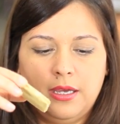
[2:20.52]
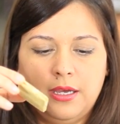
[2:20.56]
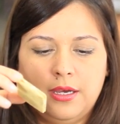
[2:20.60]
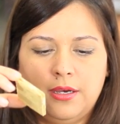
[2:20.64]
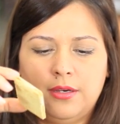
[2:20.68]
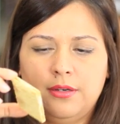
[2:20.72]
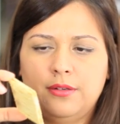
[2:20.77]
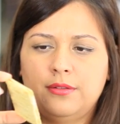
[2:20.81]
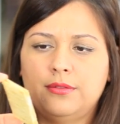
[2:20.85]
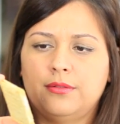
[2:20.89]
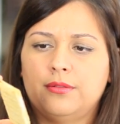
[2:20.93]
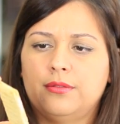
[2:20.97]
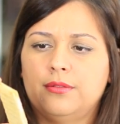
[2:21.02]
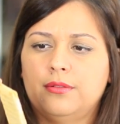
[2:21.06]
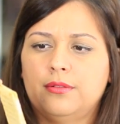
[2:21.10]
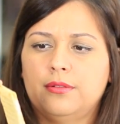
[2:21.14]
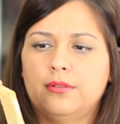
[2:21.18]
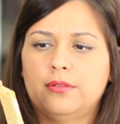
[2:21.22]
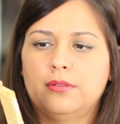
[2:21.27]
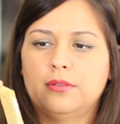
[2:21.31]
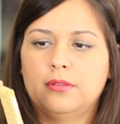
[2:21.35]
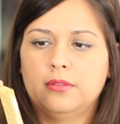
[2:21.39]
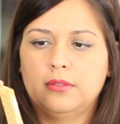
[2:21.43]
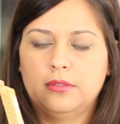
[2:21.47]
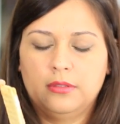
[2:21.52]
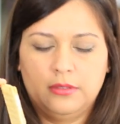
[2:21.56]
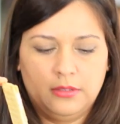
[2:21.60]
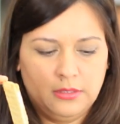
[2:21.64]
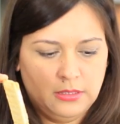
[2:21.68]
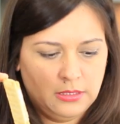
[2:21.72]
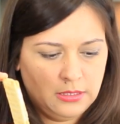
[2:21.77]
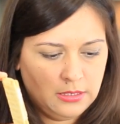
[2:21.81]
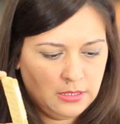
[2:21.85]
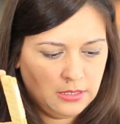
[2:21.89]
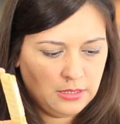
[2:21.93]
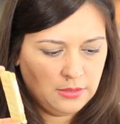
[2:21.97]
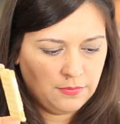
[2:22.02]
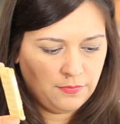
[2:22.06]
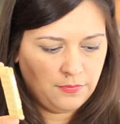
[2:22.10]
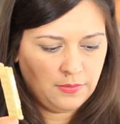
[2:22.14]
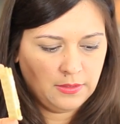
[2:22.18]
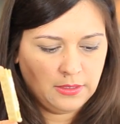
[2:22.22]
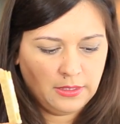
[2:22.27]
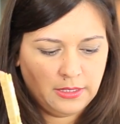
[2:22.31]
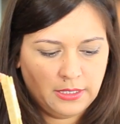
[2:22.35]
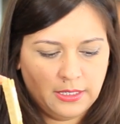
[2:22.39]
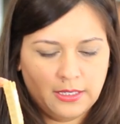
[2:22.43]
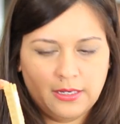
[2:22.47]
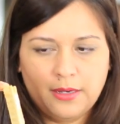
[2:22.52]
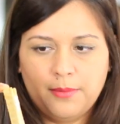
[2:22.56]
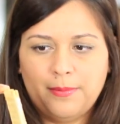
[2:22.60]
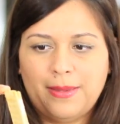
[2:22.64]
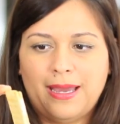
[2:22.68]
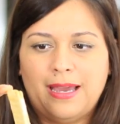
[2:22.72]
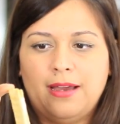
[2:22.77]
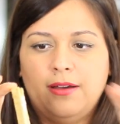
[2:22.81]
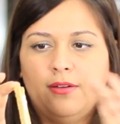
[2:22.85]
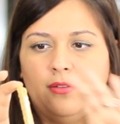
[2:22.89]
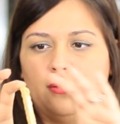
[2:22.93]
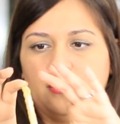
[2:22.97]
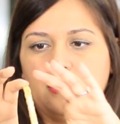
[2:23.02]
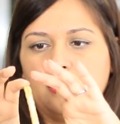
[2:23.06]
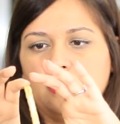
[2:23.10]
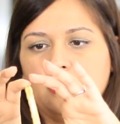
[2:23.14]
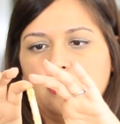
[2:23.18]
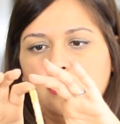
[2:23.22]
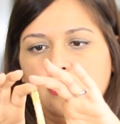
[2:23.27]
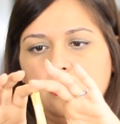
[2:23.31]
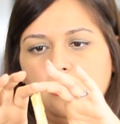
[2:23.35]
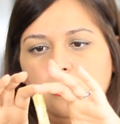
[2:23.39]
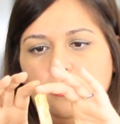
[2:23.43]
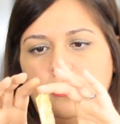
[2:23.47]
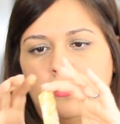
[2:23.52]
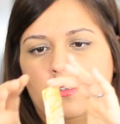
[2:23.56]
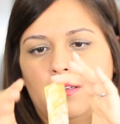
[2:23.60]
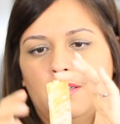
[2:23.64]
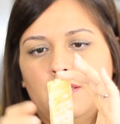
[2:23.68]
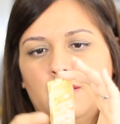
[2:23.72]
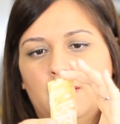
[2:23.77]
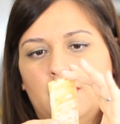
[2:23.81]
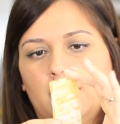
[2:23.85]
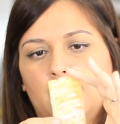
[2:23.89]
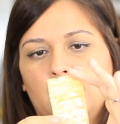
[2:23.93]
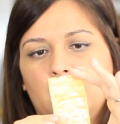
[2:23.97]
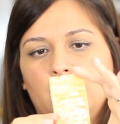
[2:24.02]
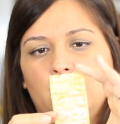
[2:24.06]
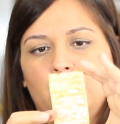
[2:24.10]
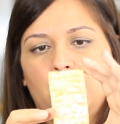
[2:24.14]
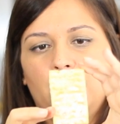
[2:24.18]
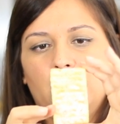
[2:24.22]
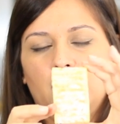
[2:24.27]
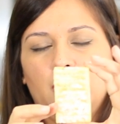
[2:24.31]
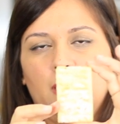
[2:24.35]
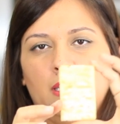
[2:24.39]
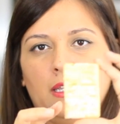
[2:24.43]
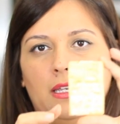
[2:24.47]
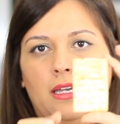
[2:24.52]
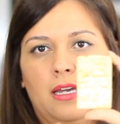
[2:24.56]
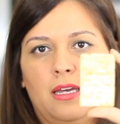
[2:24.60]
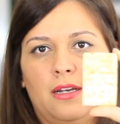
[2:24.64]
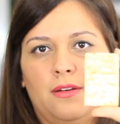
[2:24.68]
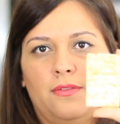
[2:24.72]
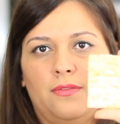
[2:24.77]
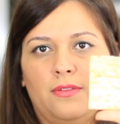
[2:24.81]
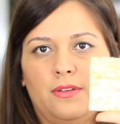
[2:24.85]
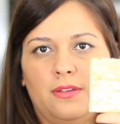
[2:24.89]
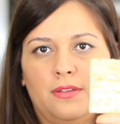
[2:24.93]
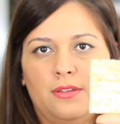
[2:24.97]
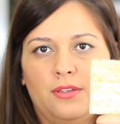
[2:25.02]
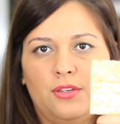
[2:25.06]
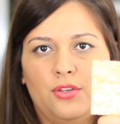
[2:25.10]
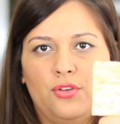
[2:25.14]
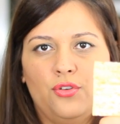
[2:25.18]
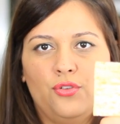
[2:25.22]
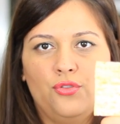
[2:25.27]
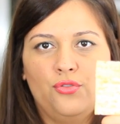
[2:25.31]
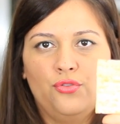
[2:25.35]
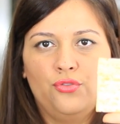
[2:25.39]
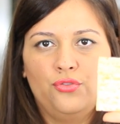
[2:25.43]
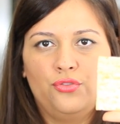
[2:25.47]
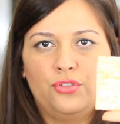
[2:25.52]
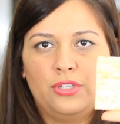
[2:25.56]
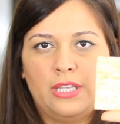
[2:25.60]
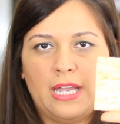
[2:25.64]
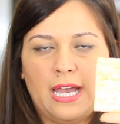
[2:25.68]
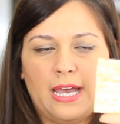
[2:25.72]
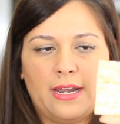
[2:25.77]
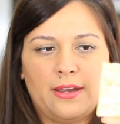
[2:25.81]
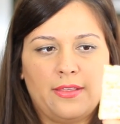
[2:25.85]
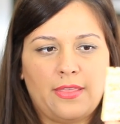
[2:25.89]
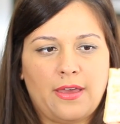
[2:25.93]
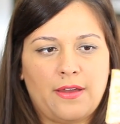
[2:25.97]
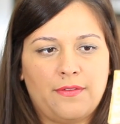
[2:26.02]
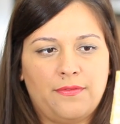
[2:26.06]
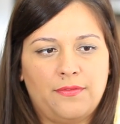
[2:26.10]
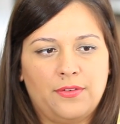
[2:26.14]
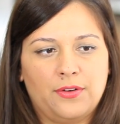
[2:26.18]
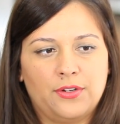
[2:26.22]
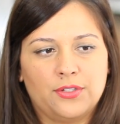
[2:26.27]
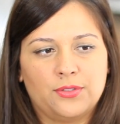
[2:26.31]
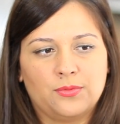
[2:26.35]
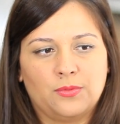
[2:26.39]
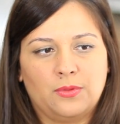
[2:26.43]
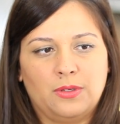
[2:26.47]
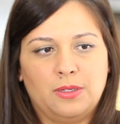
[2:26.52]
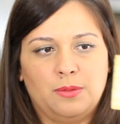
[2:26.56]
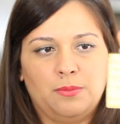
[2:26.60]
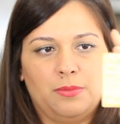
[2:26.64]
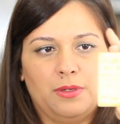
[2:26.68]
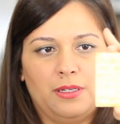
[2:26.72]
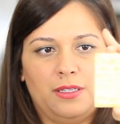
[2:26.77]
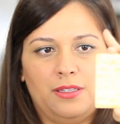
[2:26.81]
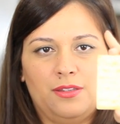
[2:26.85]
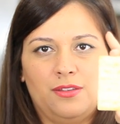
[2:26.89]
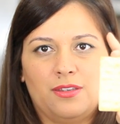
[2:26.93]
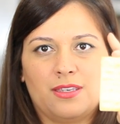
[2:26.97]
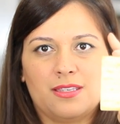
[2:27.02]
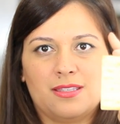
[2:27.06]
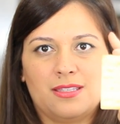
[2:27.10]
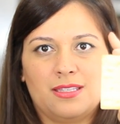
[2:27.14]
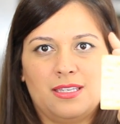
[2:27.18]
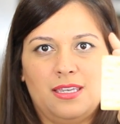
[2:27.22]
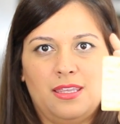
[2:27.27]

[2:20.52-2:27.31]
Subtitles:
Oh, the filling come out? Look, the filling kind of oozed out of that first one, but you can